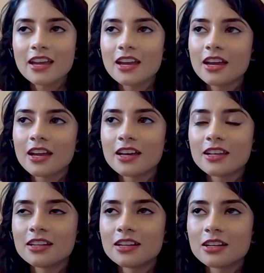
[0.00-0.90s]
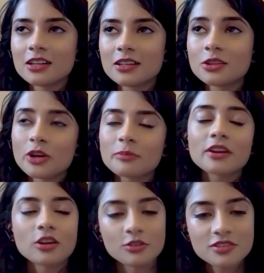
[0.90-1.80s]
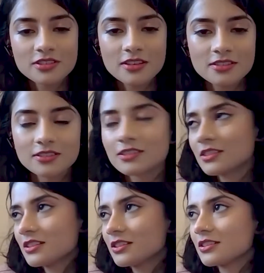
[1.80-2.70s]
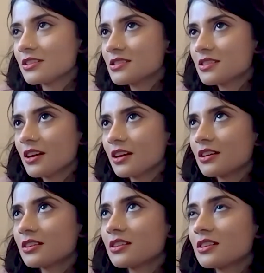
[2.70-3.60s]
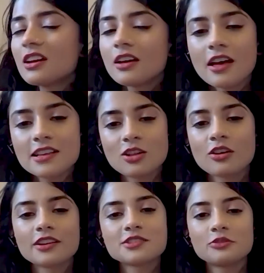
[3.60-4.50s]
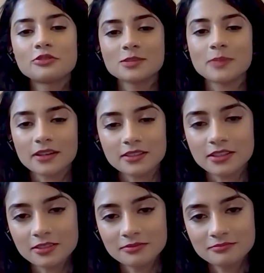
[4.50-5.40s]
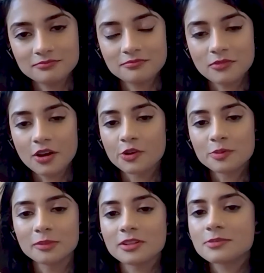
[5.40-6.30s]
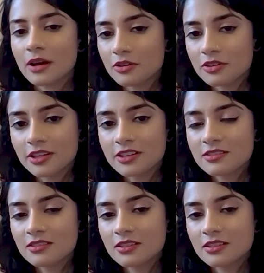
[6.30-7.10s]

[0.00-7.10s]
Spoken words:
And the way my coach says it is that as long as you're respecting other people's boundaries,